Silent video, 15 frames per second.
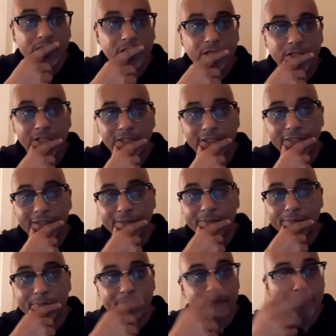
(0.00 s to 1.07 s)
I
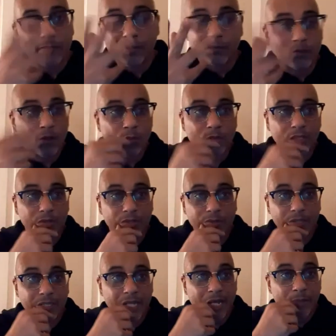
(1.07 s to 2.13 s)
don't know what
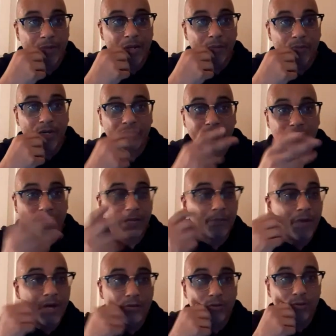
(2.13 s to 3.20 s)
the name of that brother, but they're
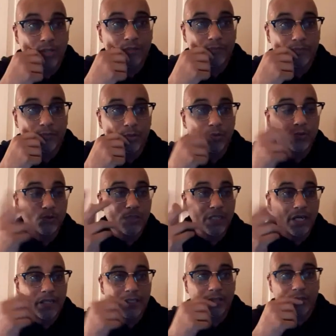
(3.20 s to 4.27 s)
about
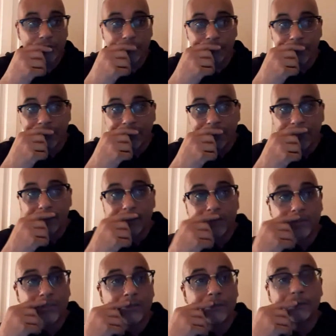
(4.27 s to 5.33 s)
300 too.
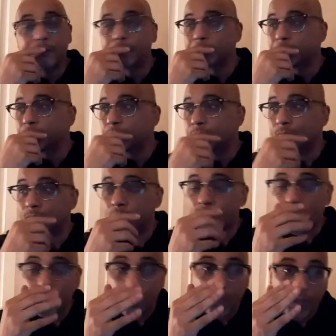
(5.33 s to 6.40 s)
So
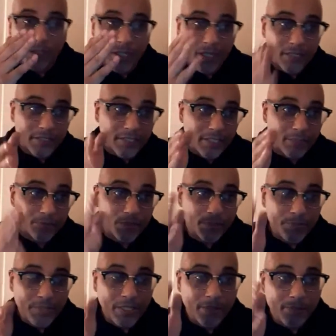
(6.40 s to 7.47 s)
their attempts are
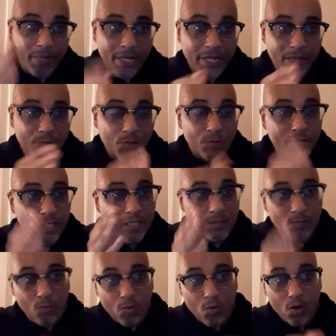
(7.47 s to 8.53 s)
being made, but we need
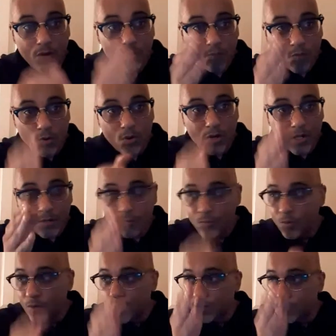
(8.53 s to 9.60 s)
more and
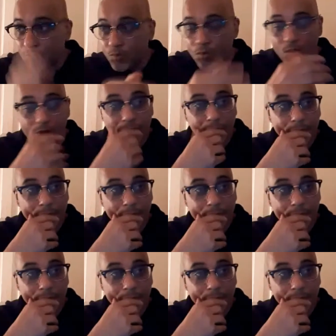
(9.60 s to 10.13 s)
more.